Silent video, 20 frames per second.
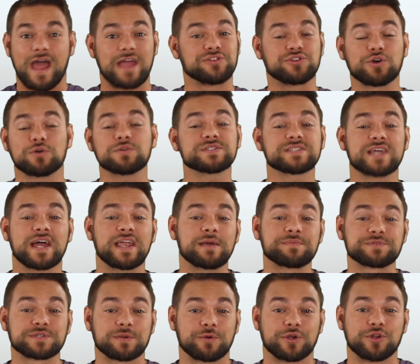And don't sign
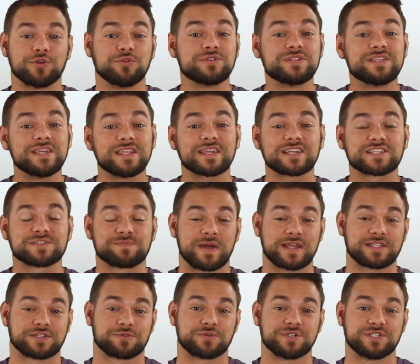up someone who didn't
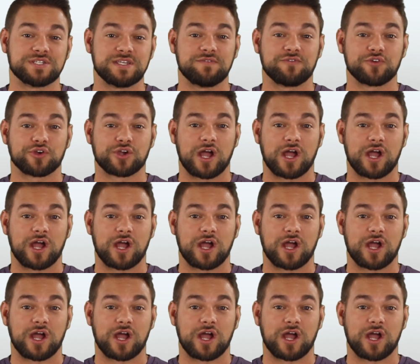expect to receive your